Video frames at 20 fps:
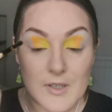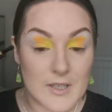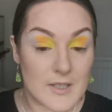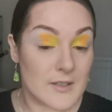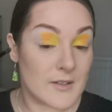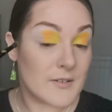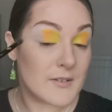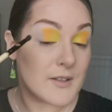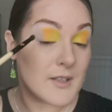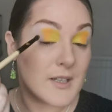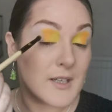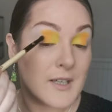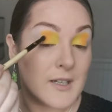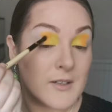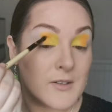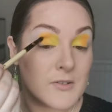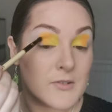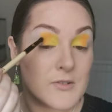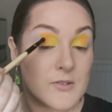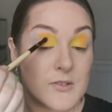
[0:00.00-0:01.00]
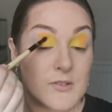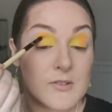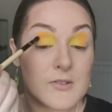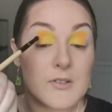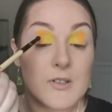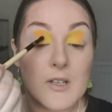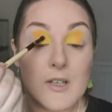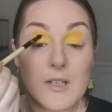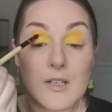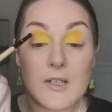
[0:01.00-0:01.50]
anything
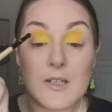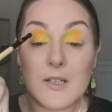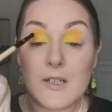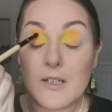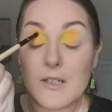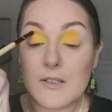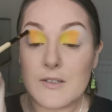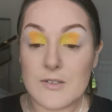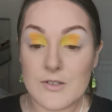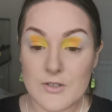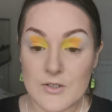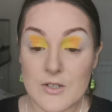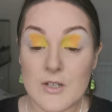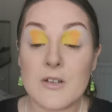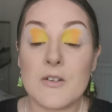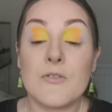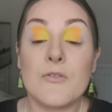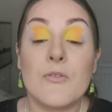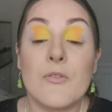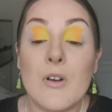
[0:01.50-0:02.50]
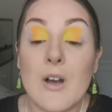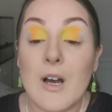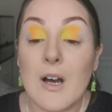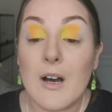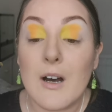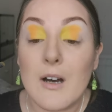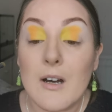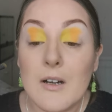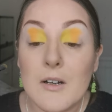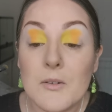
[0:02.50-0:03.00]
else. And so
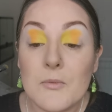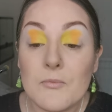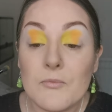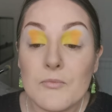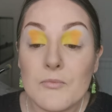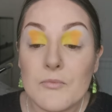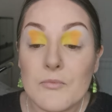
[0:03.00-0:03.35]
far,